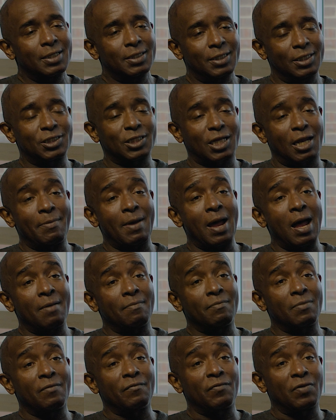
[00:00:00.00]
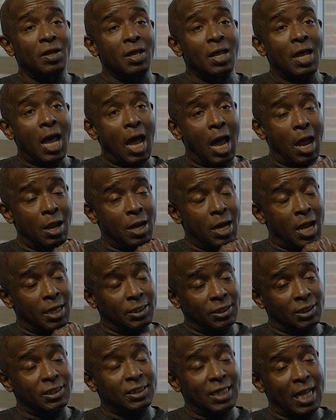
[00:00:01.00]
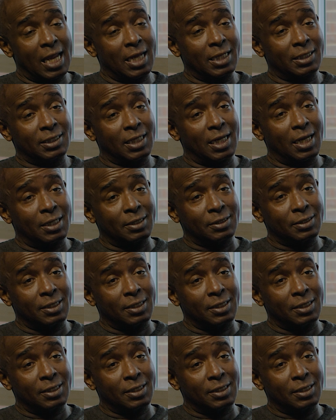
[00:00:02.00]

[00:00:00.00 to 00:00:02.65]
needs to go out and understand how